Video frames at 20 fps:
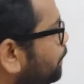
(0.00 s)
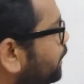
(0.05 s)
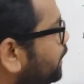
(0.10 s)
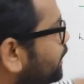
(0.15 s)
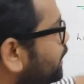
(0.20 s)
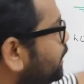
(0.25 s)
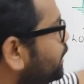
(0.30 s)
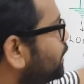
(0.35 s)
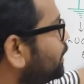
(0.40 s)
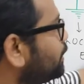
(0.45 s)

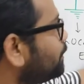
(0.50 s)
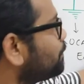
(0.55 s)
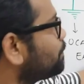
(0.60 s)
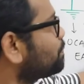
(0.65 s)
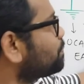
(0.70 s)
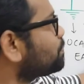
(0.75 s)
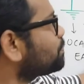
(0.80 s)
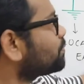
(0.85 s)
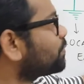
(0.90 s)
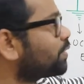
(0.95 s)
But here,
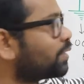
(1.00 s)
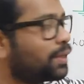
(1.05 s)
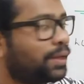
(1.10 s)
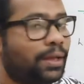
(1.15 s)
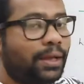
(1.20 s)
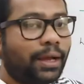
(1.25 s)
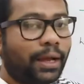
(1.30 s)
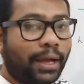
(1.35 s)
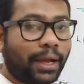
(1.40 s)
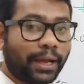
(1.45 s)

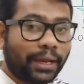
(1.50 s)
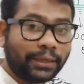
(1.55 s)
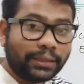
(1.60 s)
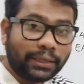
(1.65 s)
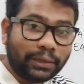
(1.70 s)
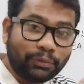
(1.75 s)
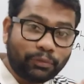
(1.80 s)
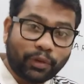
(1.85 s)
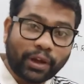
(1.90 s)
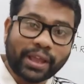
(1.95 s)
again,
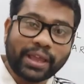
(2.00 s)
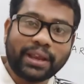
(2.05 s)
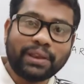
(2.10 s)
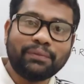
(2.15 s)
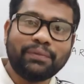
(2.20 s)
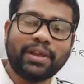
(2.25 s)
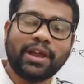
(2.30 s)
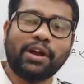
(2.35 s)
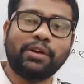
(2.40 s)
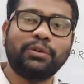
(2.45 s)
that
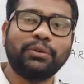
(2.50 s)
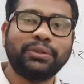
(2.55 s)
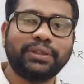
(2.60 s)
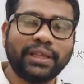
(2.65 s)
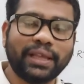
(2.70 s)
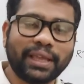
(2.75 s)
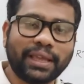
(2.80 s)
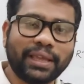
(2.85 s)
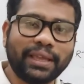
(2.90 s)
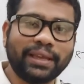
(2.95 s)
wiring we have to
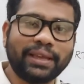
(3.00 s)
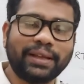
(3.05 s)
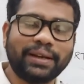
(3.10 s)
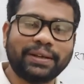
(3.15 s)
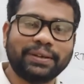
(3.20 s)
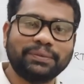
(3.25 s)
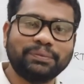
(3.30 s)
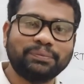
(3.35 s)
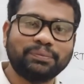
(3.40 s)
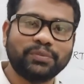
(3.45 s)
think
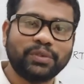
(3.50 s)
here.